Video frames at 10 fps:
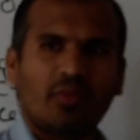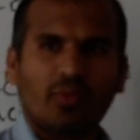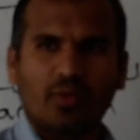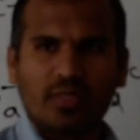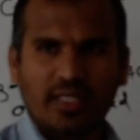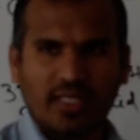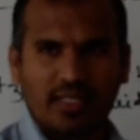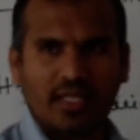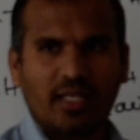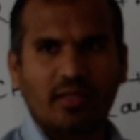
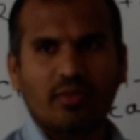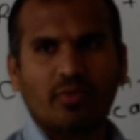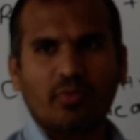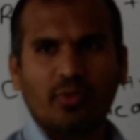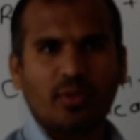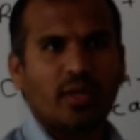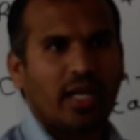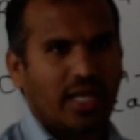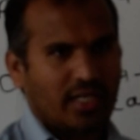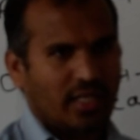O16,
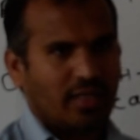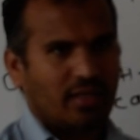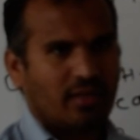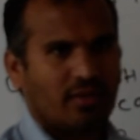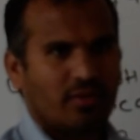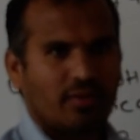O18.